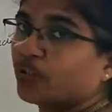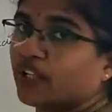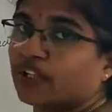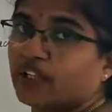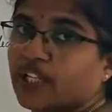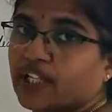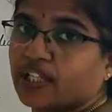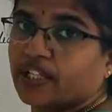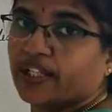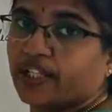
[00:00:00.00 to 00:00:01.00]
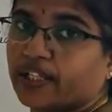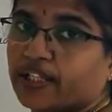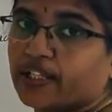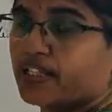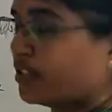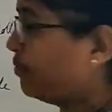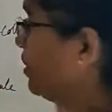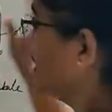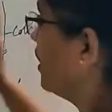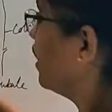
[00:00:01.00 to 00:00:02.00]
to write the excretory system
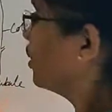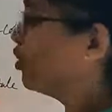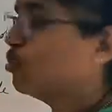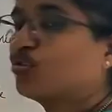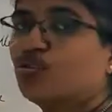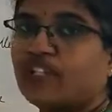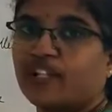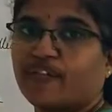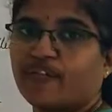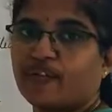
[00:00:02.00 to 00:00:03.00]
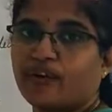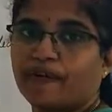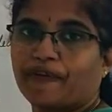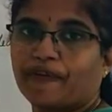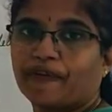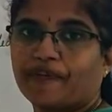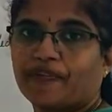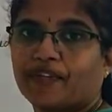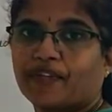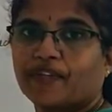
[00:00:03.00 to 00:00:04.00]
and also nephron.
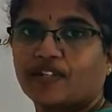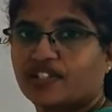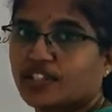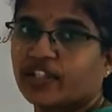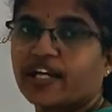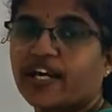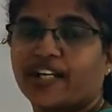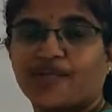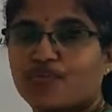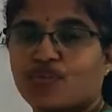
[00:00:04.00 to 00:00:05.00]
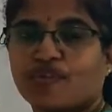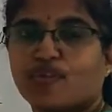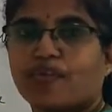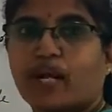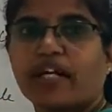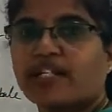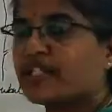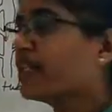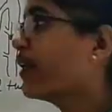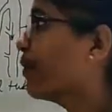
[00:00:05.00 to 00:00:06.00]
Diagrams you have to
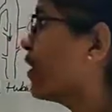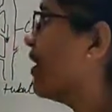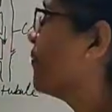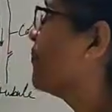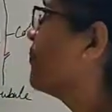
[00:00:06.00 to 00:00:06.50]
practice it, okay?